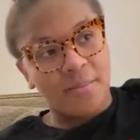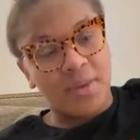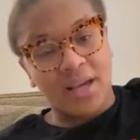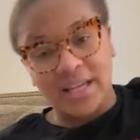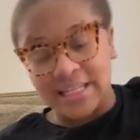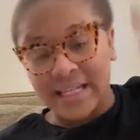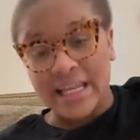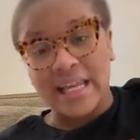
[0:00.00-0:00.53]

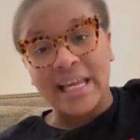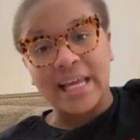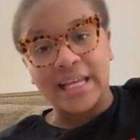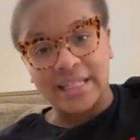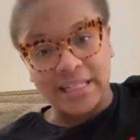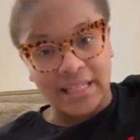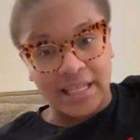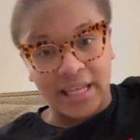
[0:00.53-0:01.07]
because it
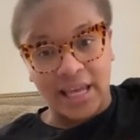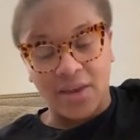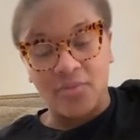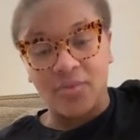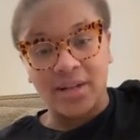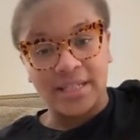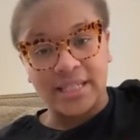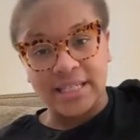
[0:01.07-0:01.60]
easily
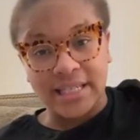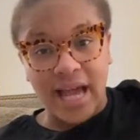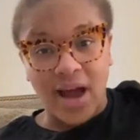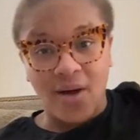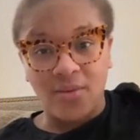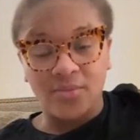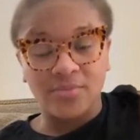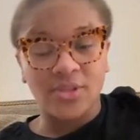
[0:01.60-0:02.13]
rinses out.